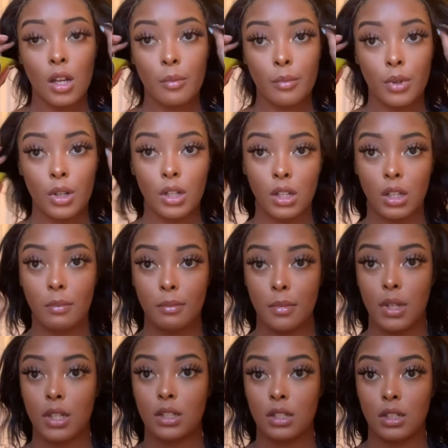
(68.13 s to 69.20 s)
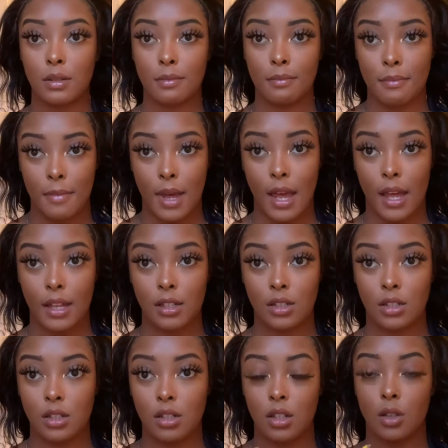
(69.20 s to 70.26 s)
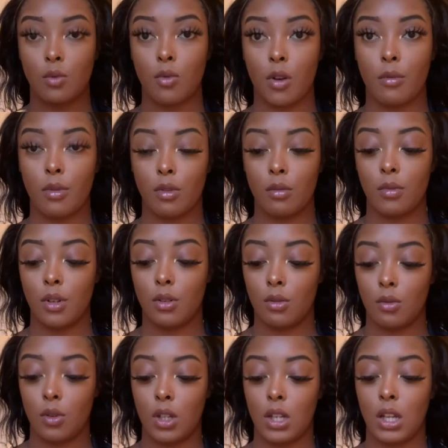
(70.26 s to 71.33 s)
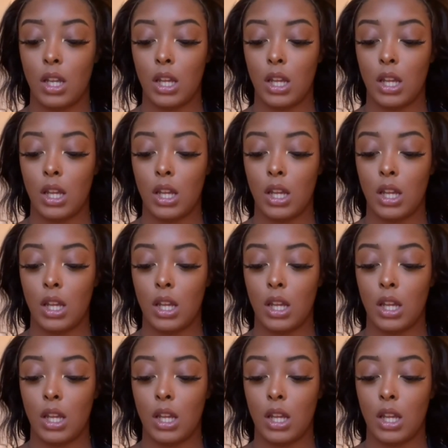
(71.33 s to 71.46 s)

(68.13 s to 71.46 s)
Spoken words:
pretty much match, and what we're going to be doing